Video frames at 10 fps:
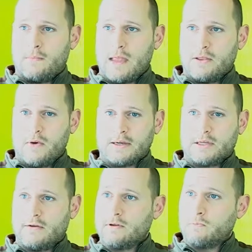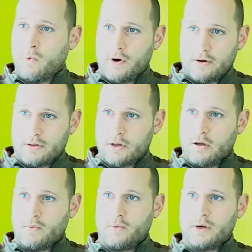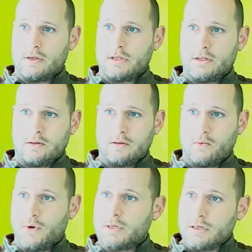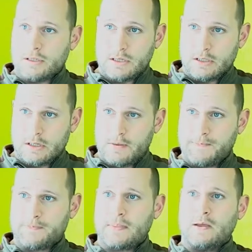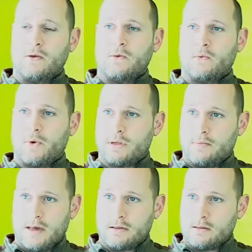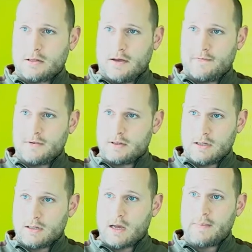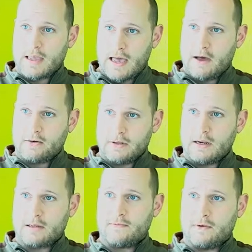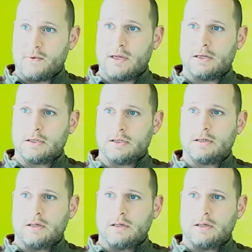and they'll actually give us pointers on what's in season, what's the best stuff is coming out in the next few weeks,